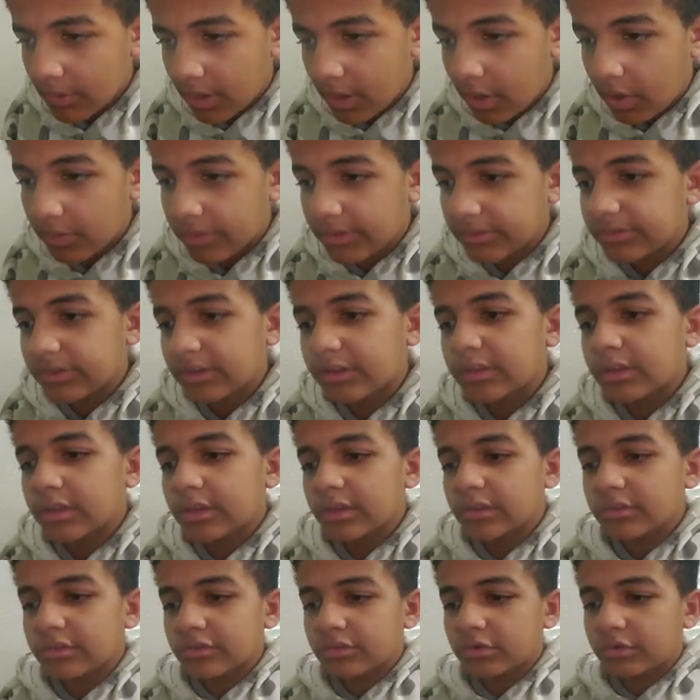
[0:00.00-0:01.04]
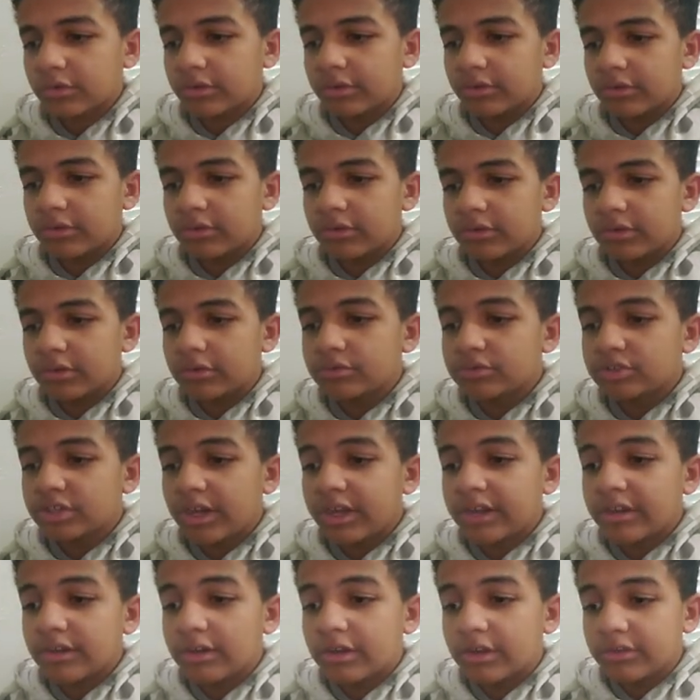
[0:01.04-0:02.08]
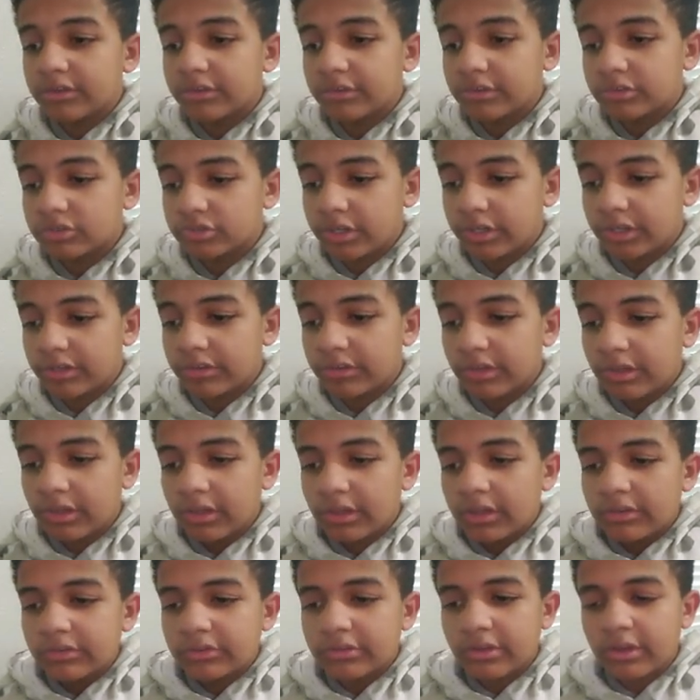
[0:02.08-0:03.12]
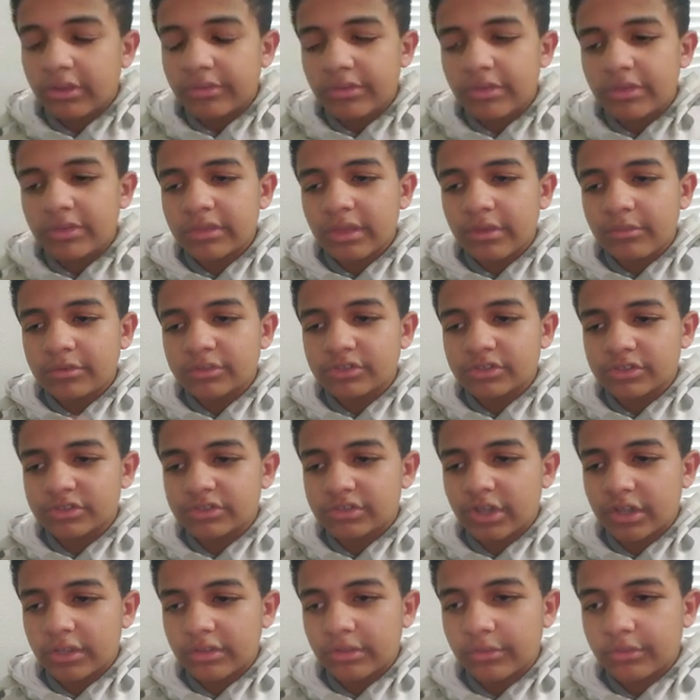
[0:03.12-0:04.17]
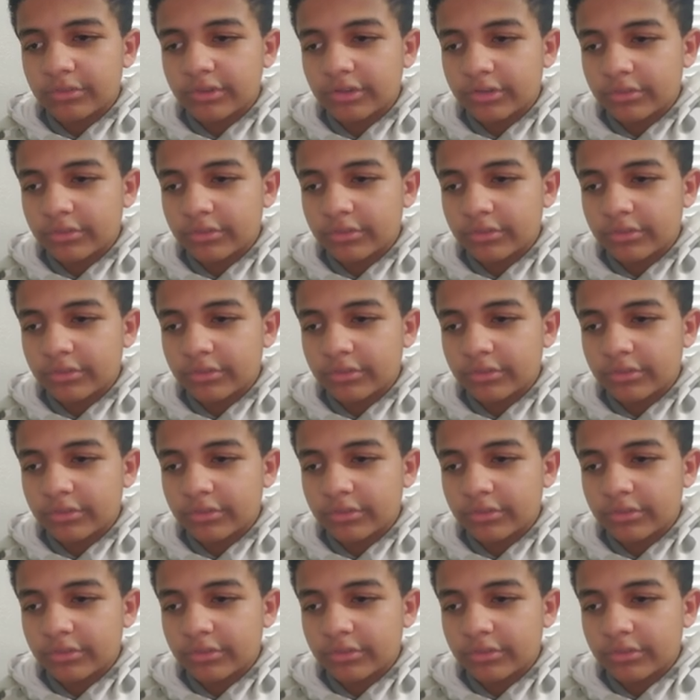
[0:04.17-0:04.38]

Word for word: Oh, that's like a tutorial. Load giant onto the train. So that thing that we just saw, that was